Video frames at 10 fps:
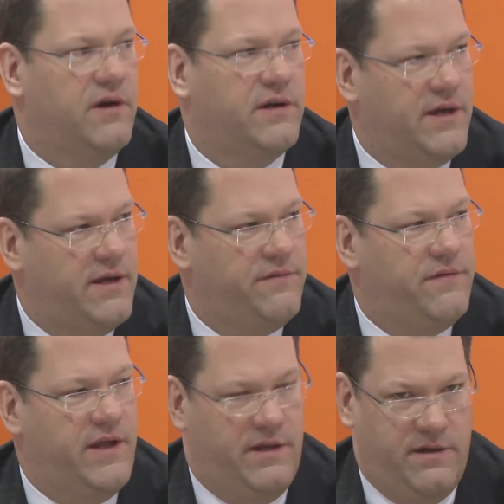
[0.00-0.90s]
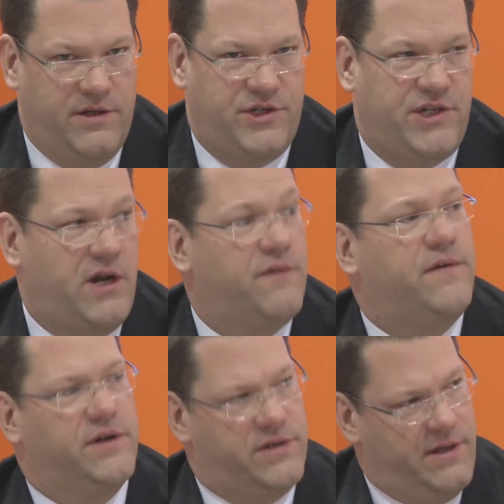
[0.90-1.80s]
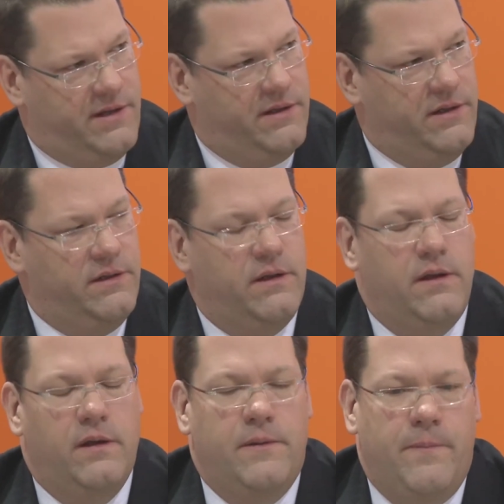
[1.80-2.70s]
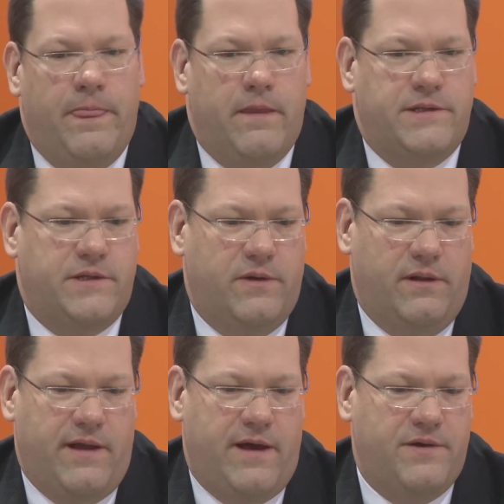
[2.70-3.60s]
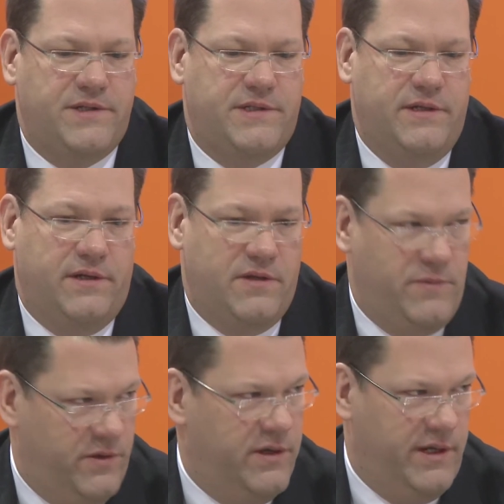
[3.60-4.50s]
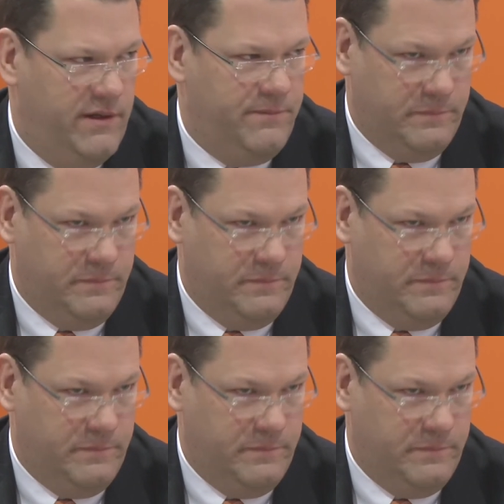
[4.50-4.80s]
archive and a share functionality. So it allows in a community...